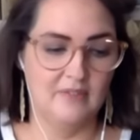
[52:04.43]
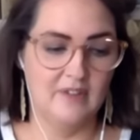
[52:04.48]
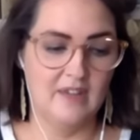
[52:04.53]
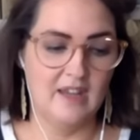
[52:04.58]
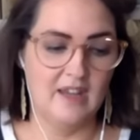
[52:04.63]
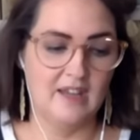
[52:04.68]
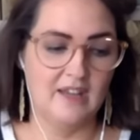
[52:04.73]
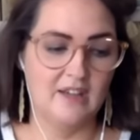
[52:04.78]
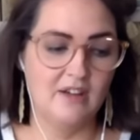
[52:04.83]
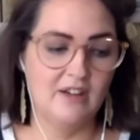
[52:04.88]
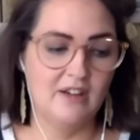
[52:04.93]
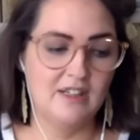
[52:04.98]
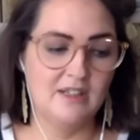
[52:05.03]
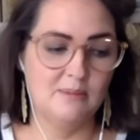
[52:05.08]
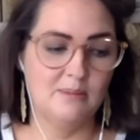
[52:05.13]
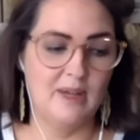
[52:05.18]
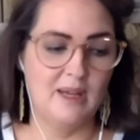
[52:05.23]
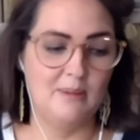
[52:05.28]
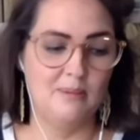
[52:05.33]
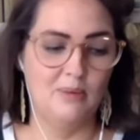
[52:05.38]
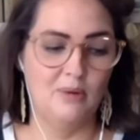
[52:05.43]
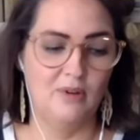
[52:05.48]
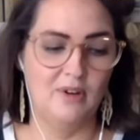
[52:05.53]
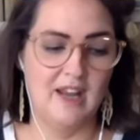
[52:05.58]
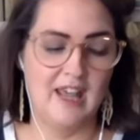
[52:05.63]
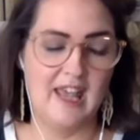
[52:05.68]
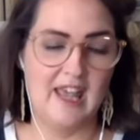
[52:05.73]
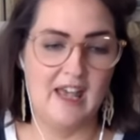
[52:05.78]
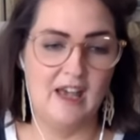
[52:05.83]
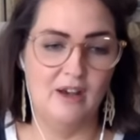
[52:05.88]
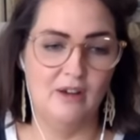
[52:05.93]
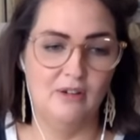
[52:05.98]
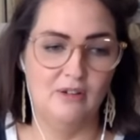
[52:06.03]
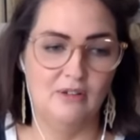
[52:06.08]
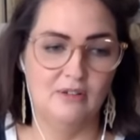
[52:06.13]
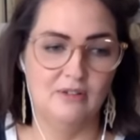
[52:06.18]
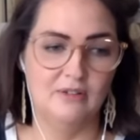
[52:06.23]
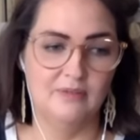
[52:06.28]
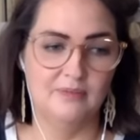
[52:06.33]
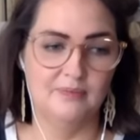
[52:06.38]
yeah, guiding people on
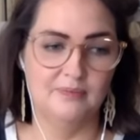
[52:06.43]
how